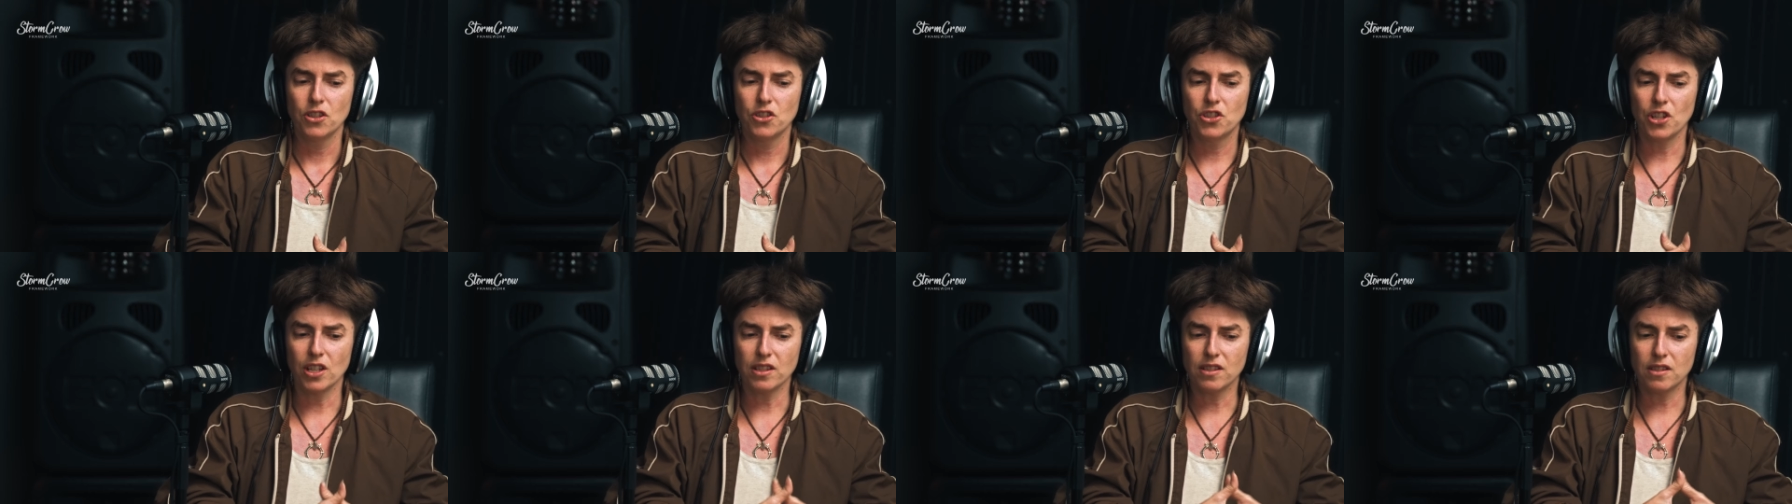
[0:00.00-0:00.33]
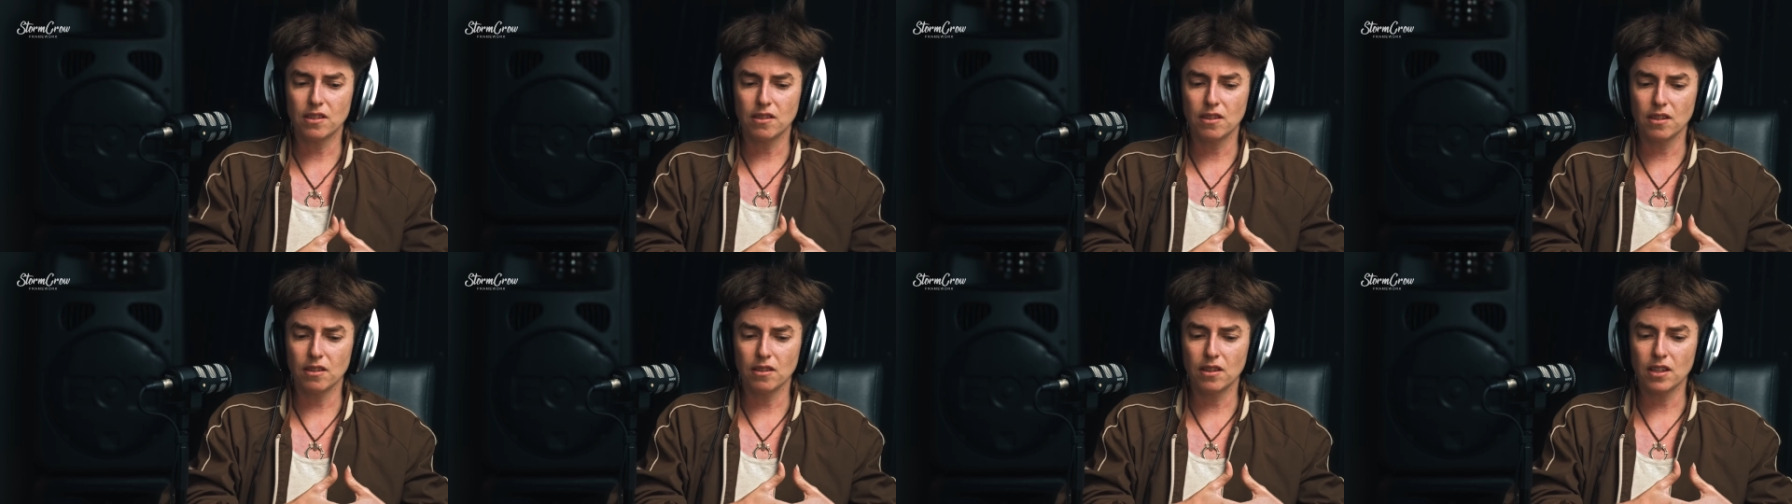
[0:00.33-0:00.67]
just
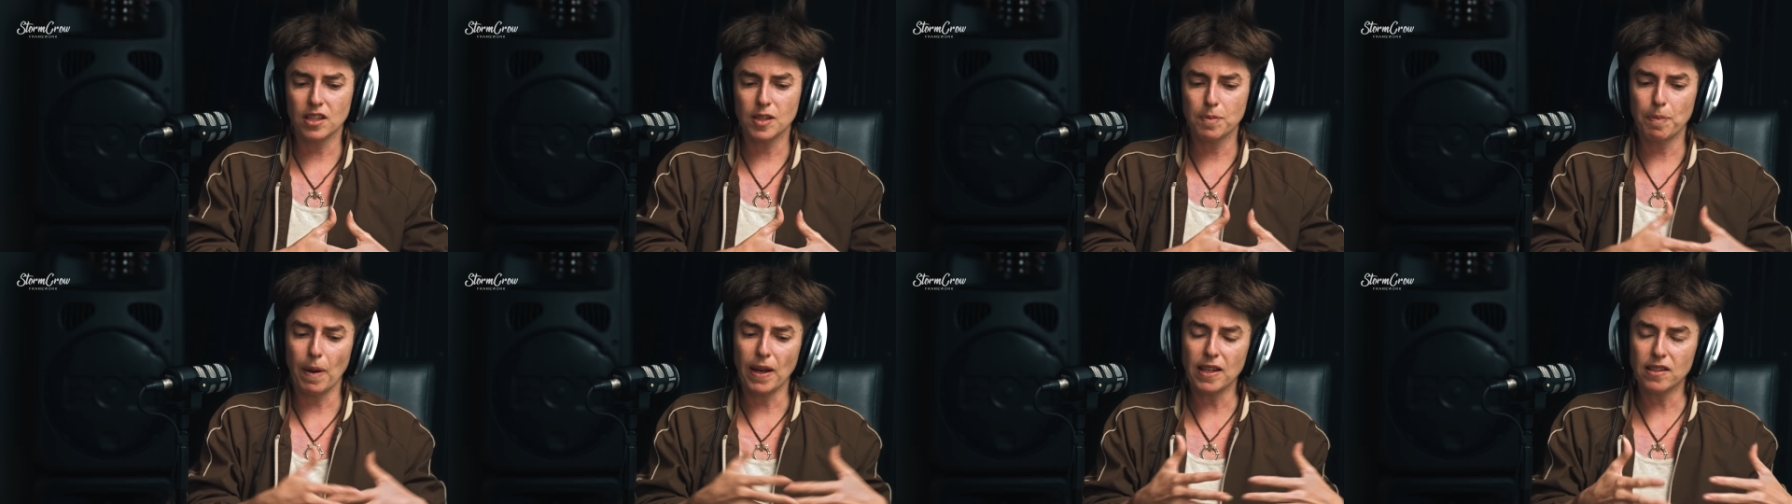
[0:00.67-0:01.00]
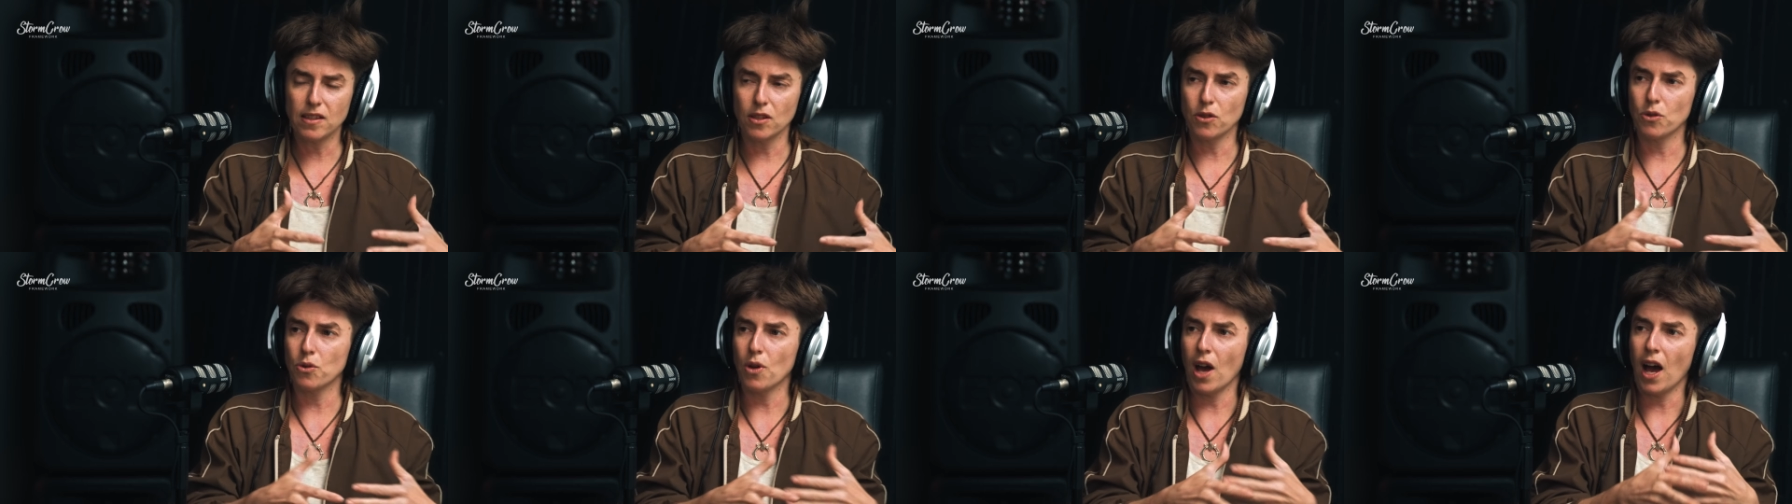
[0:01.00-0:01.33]
the space
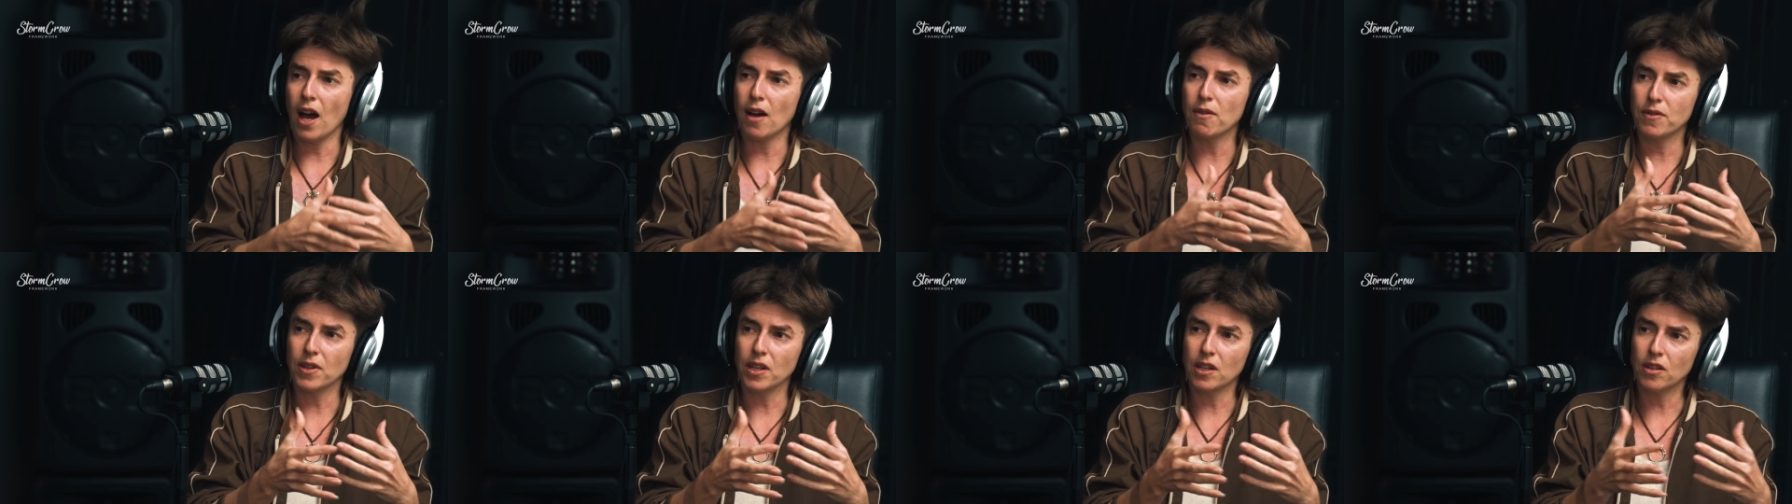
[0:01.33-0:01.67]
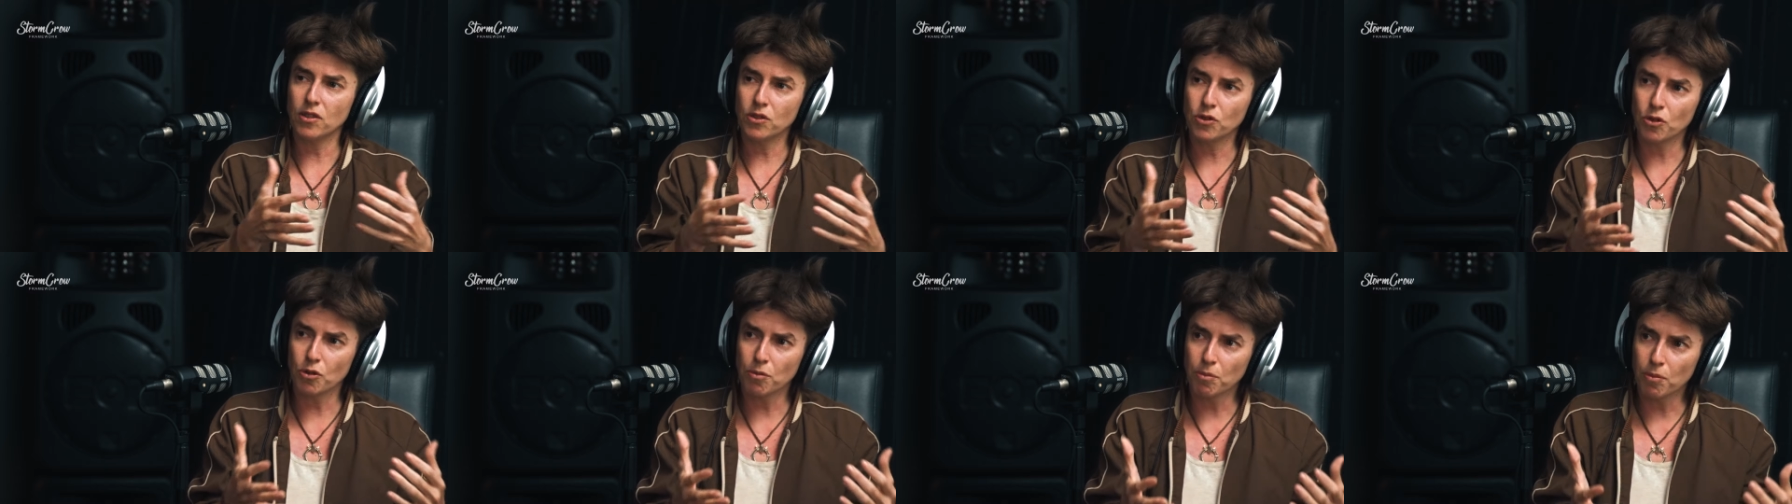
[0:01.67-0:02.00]
that you have
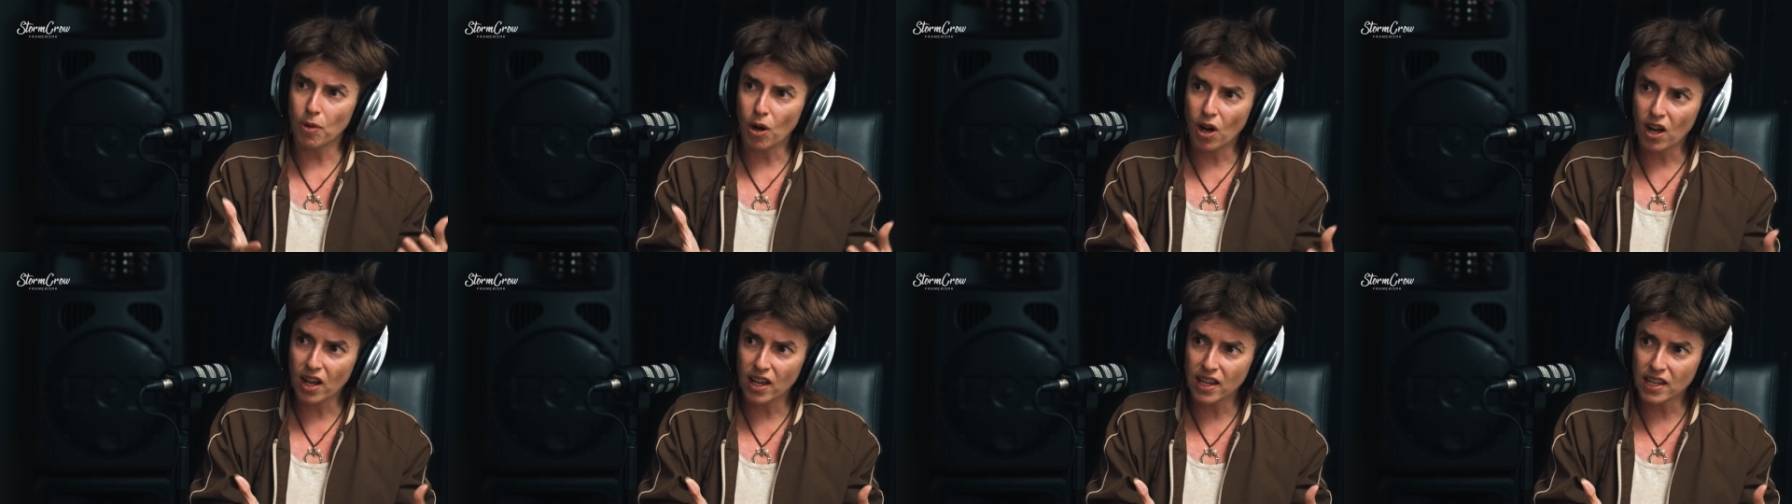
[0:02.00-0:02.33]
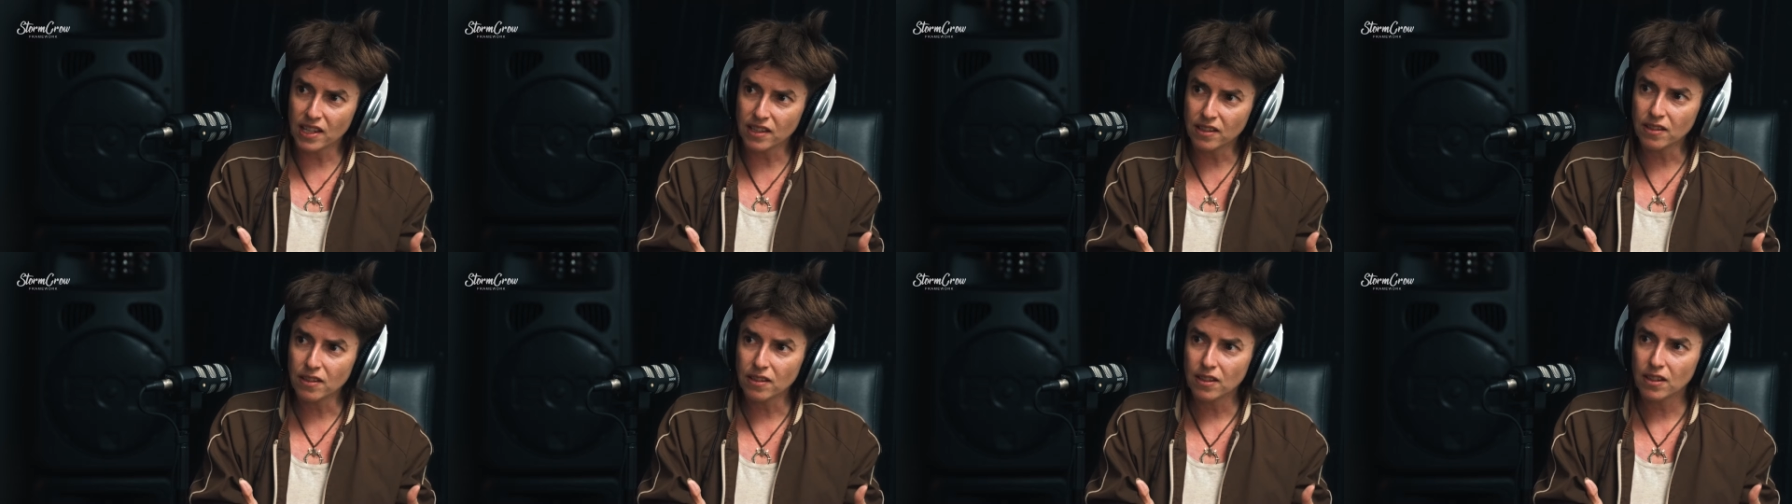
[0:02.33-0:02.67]
in your
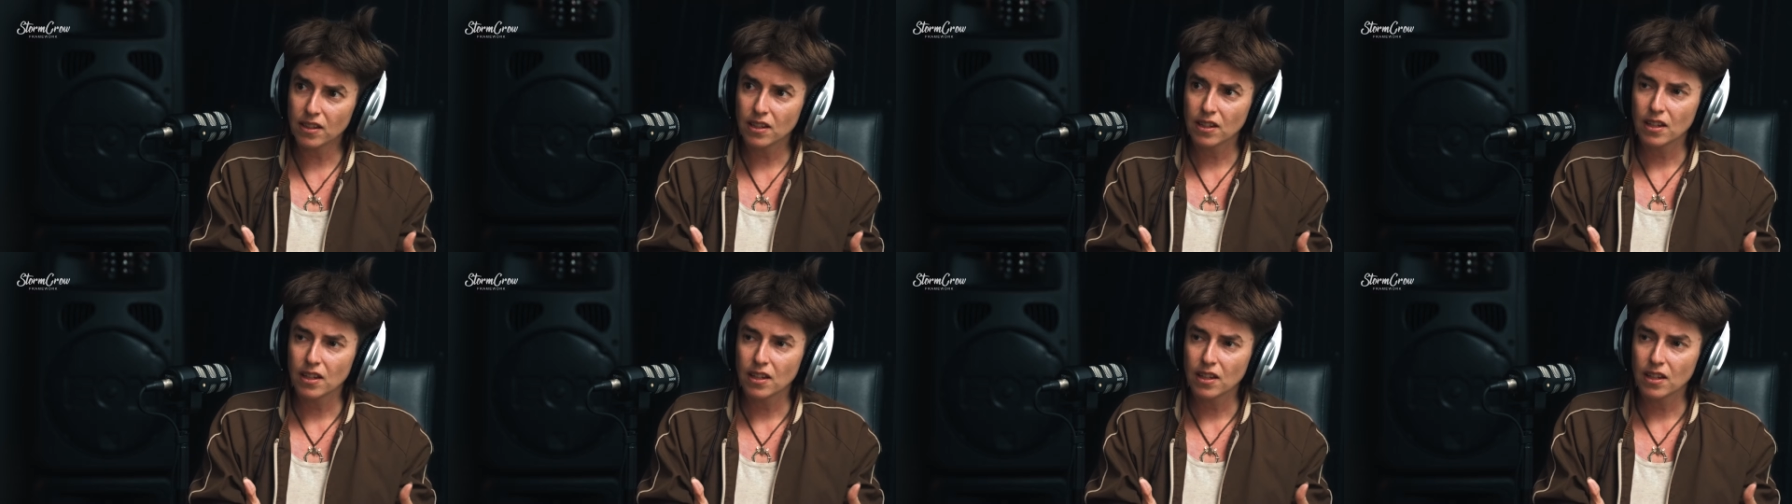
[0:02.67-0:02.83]
mind,